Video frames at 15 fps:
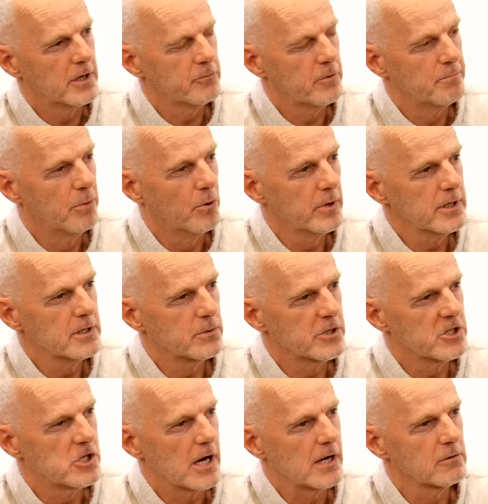if we're bought into a
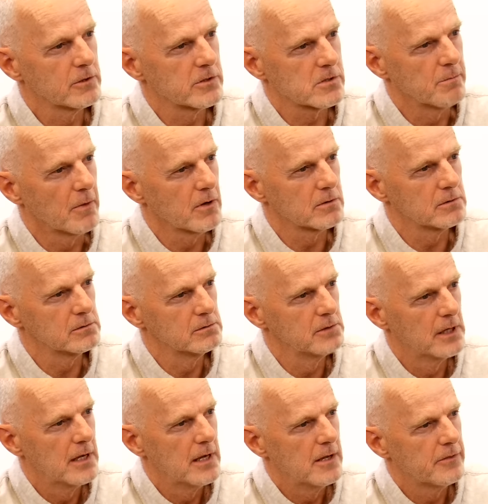generalist model,
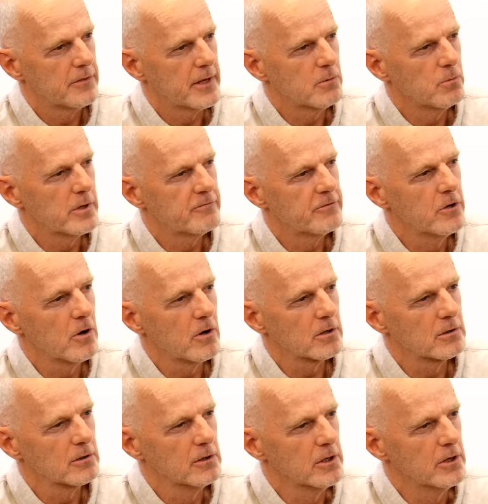then we've
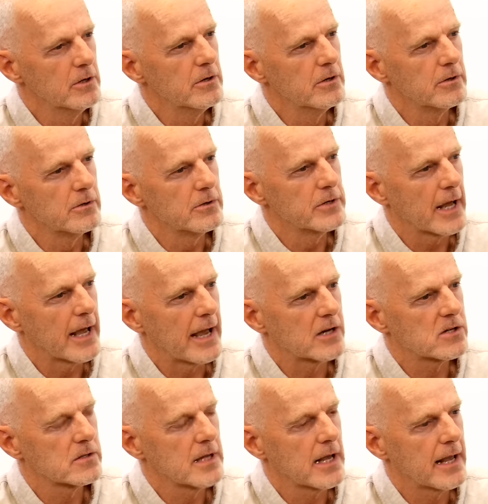not learned
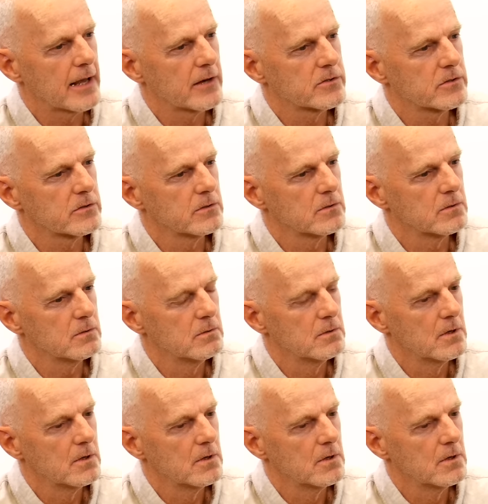actually how to